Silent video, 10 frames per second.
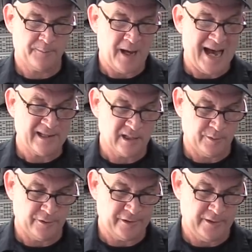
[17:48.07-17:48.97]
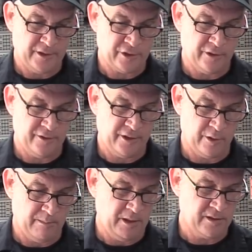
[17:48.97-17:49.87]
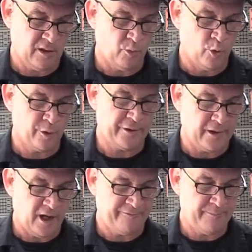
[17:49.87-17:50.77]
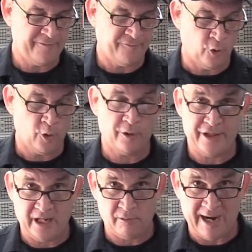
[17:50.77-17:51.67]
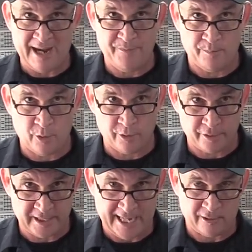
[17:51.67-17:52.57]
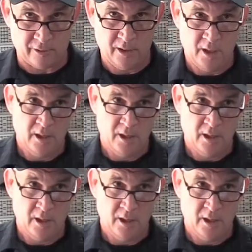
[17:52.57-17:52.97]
possible to ensure the gremlins are warded off before they grab the motorcycle,